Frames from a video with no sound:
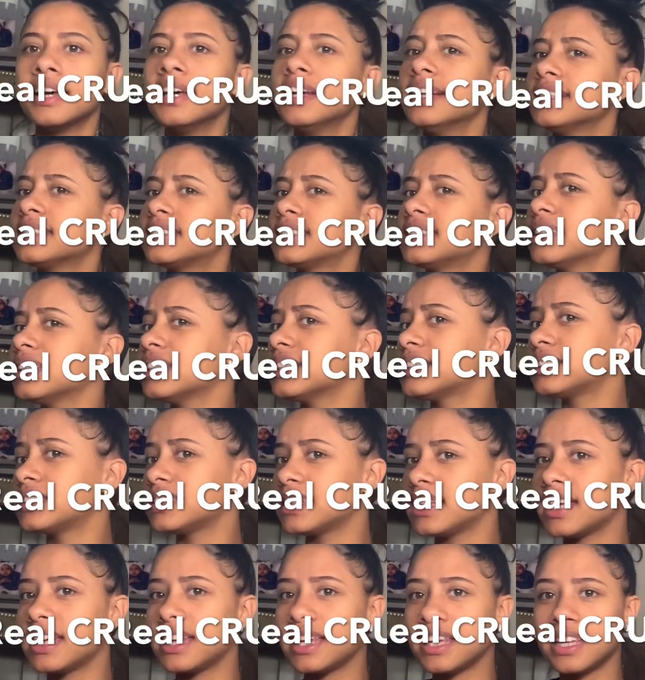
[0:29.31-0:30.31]
Sis
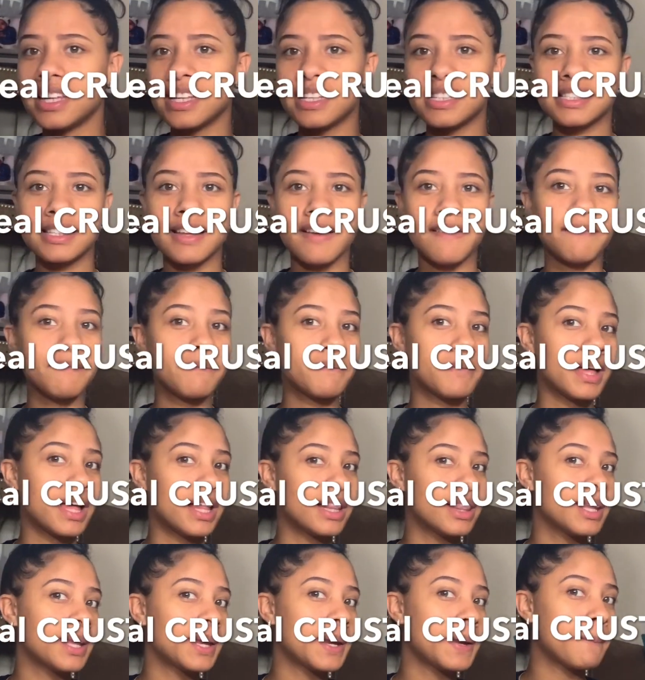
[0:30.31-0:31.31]
needs a
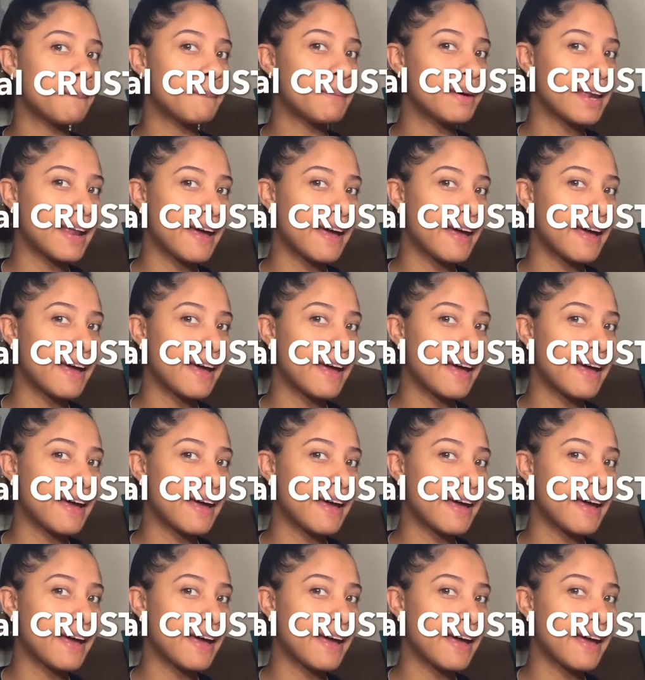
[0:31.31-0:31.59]
little bit